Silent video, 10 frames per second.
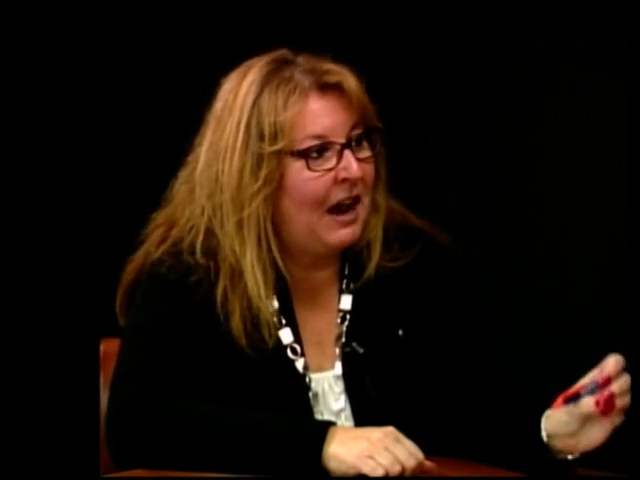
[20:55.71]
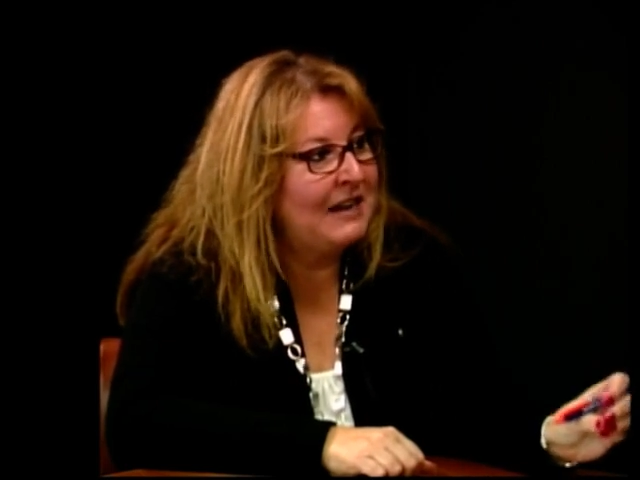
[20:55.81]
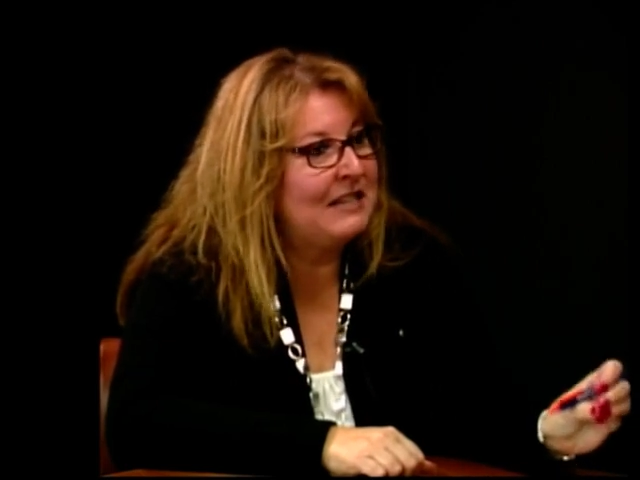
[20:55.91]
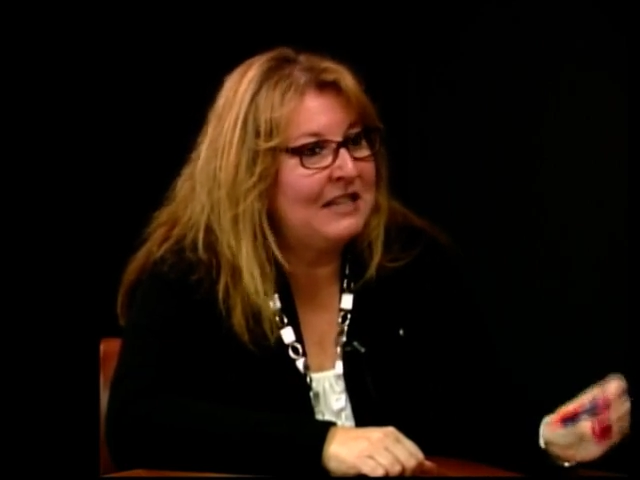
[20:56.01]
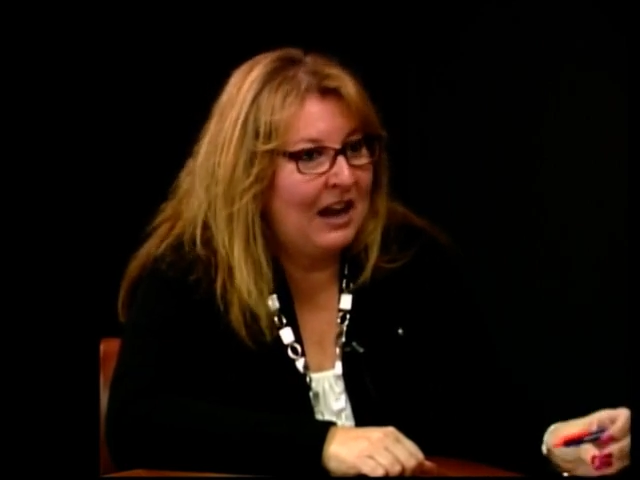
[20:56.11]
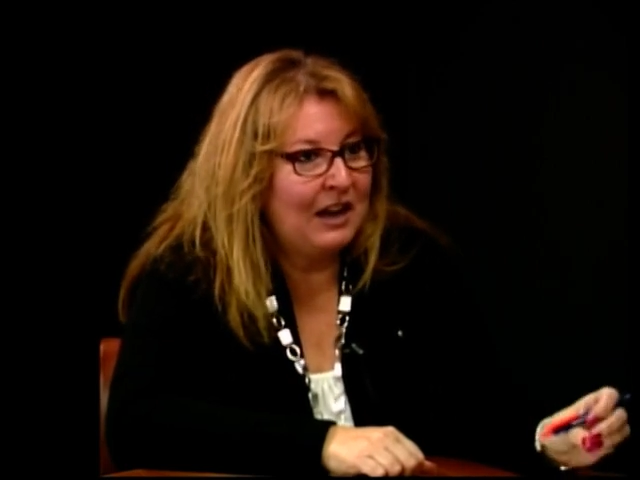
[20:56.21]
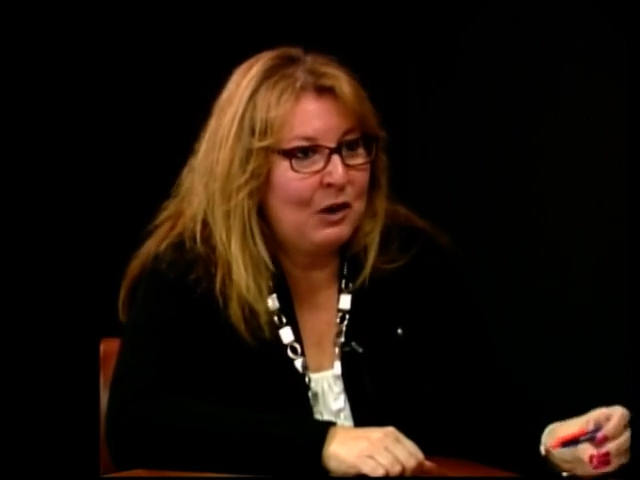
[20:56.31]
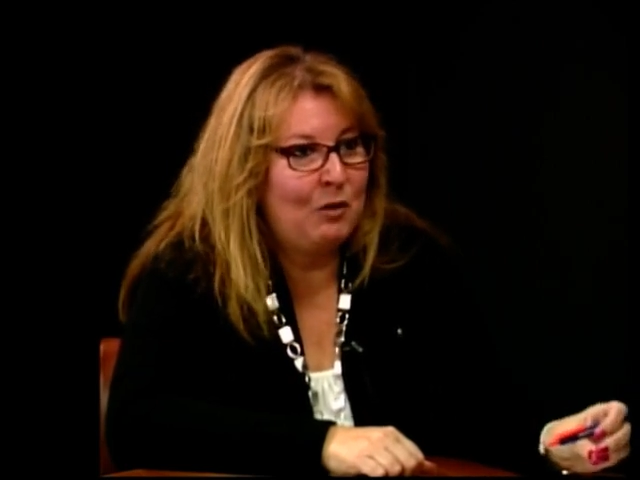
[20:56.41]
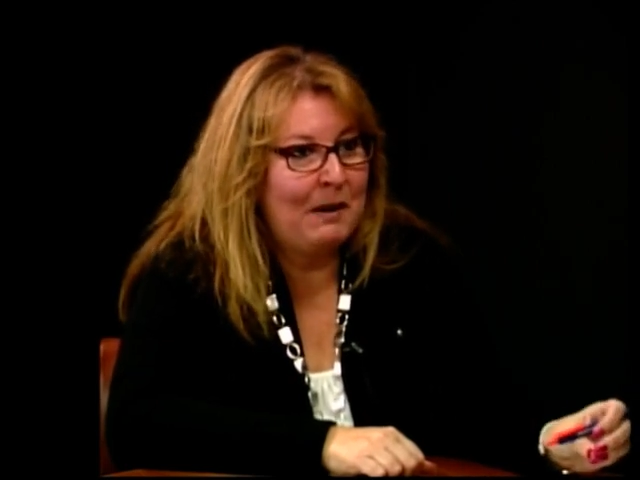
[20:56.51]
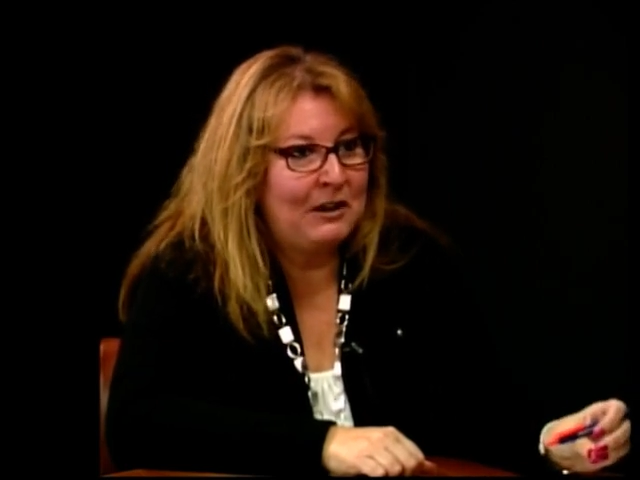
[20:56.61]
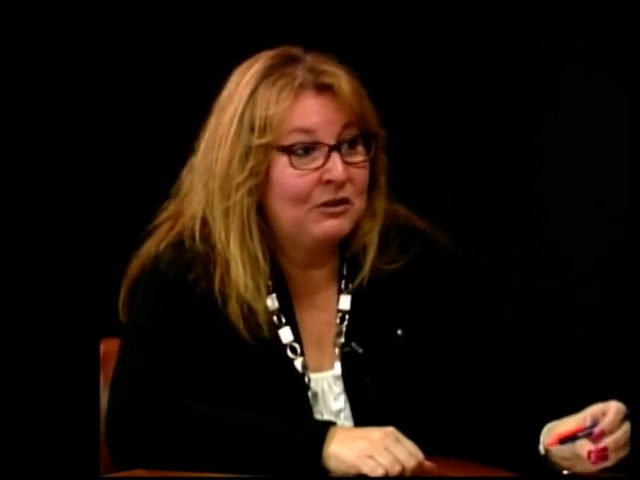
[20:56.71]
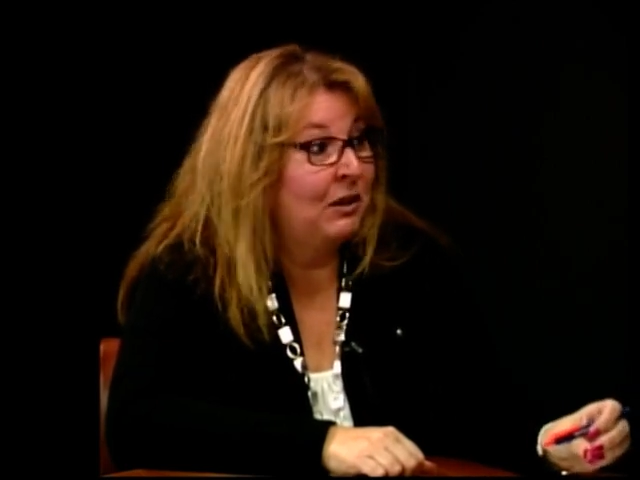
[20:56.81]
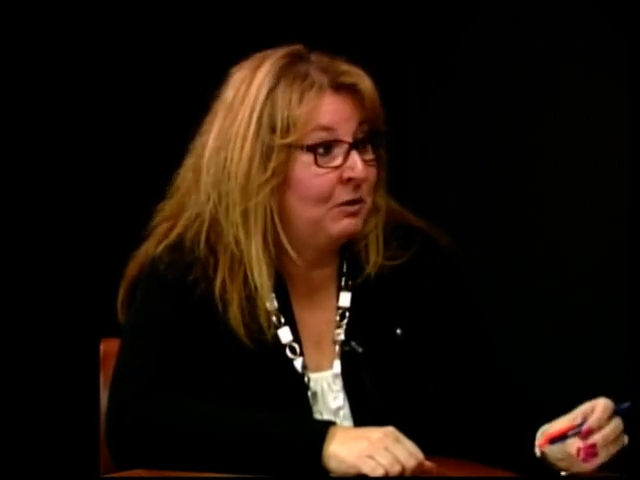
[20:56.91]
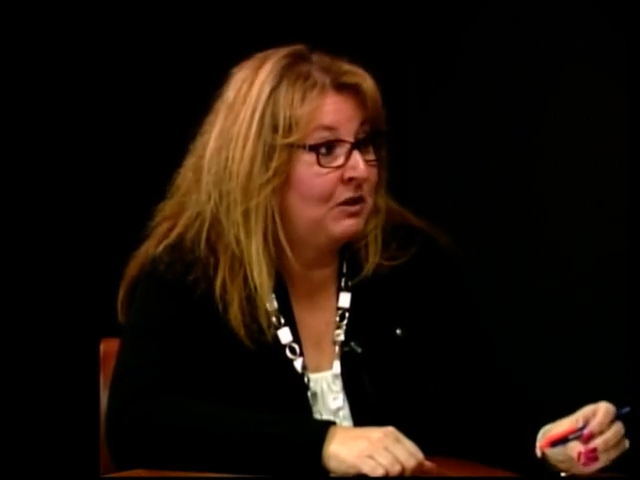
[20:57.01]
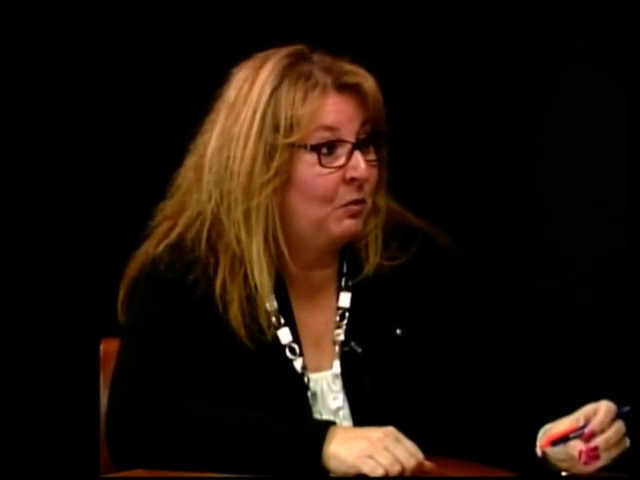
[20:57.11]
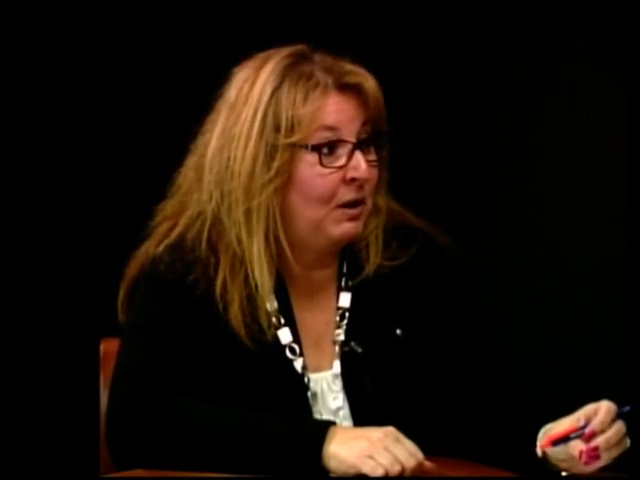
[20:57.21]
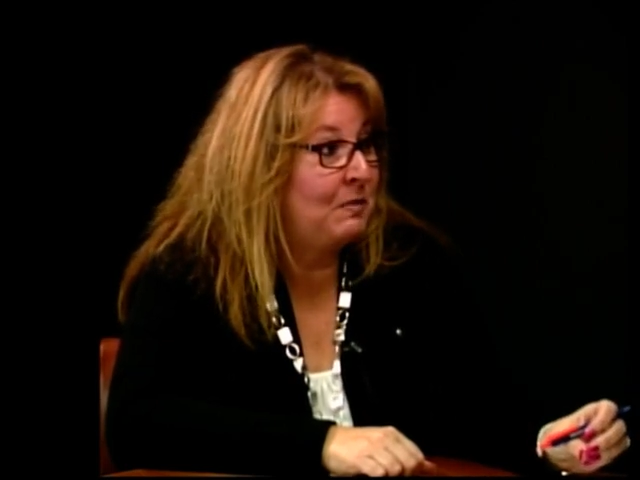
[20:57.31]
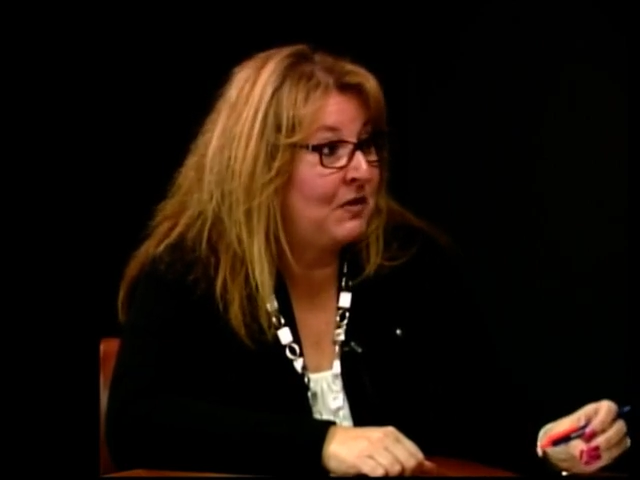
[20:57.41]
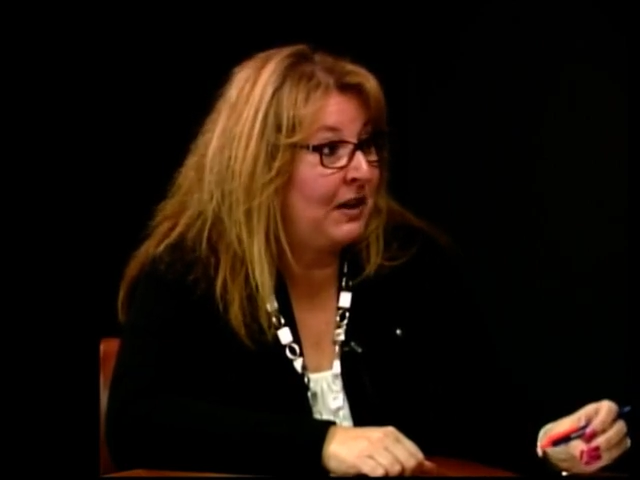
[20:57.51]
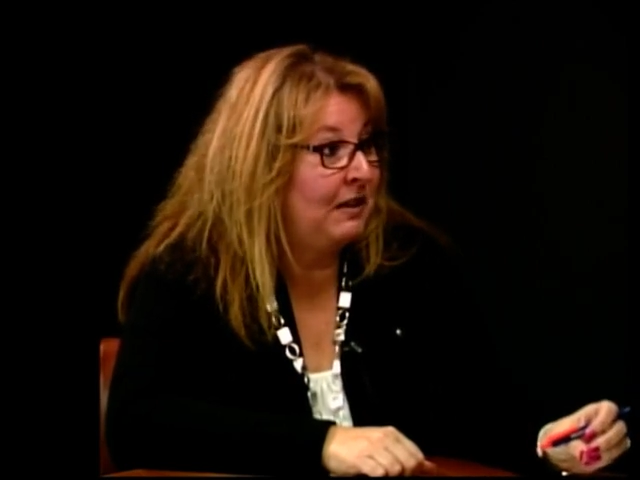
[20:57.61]
I did not know about until I went to the
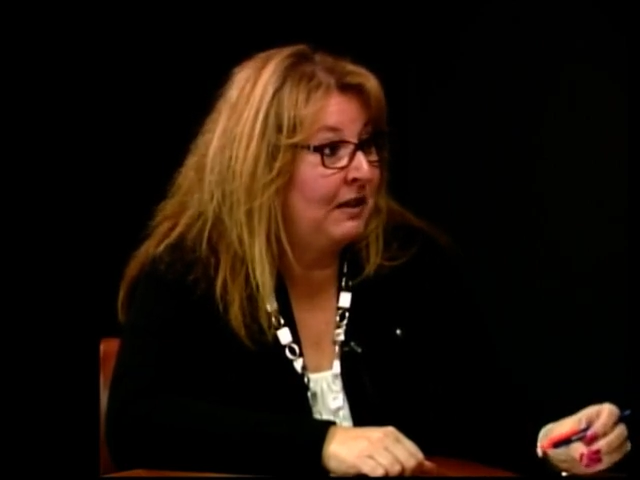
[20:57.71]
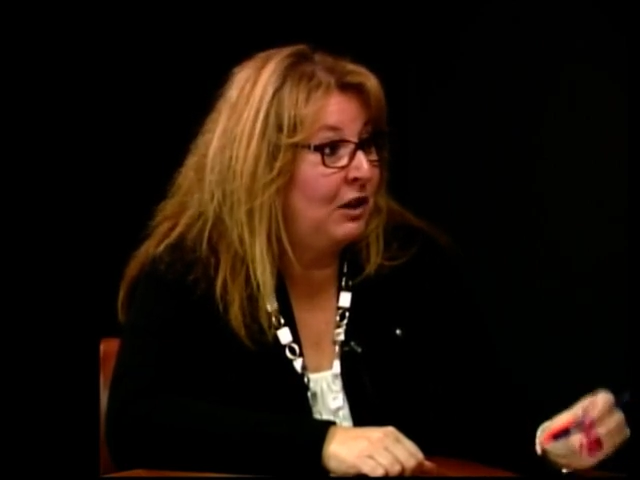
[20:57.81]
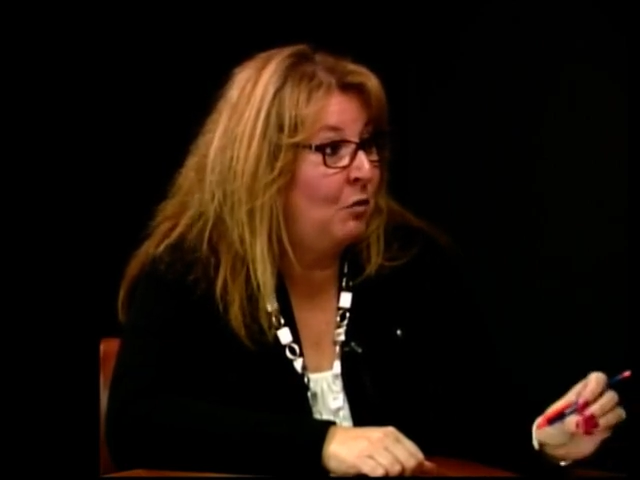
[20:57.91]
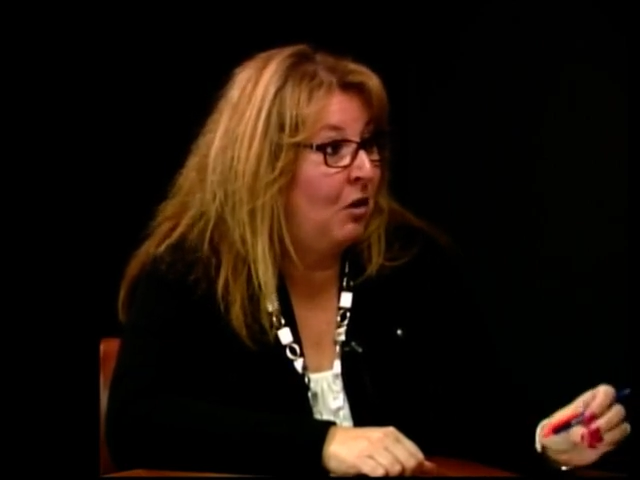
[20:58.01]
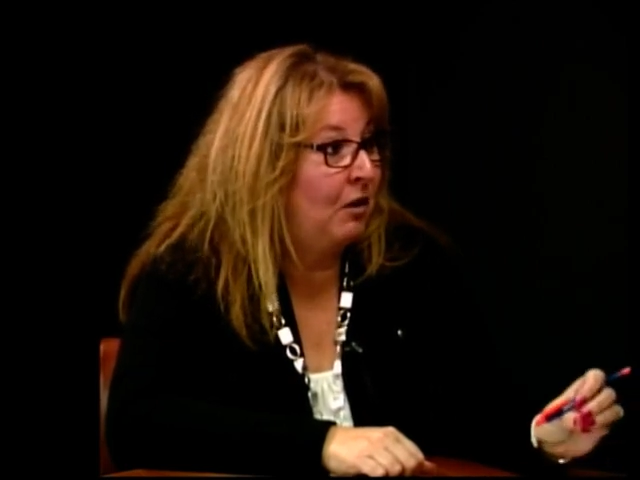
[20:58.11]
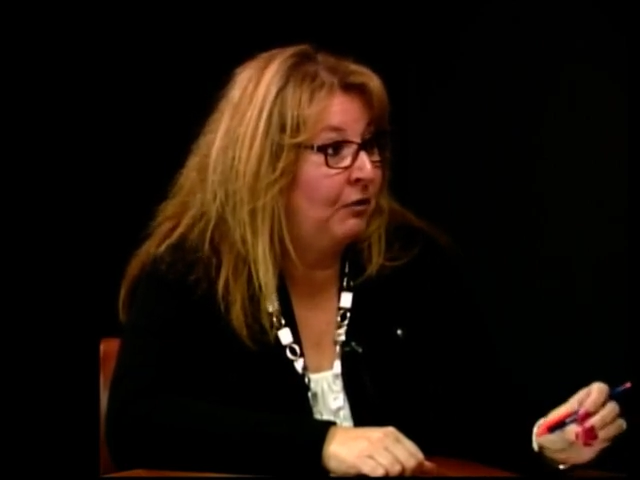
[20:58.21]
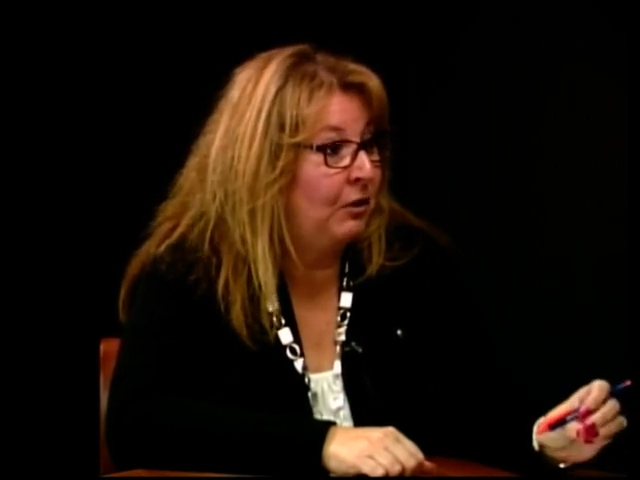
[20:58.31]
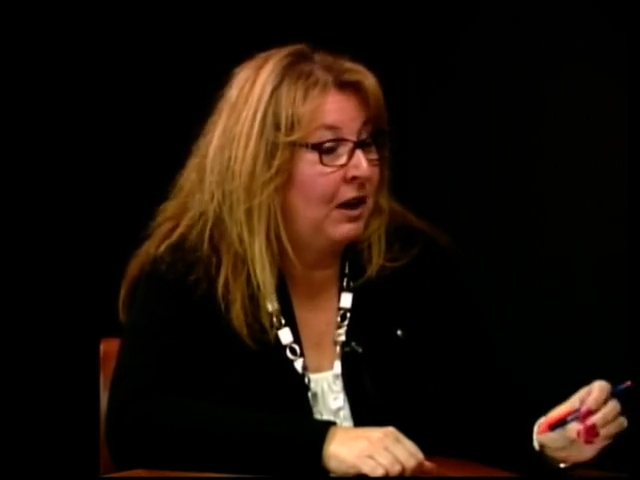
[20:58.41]
website that you offer,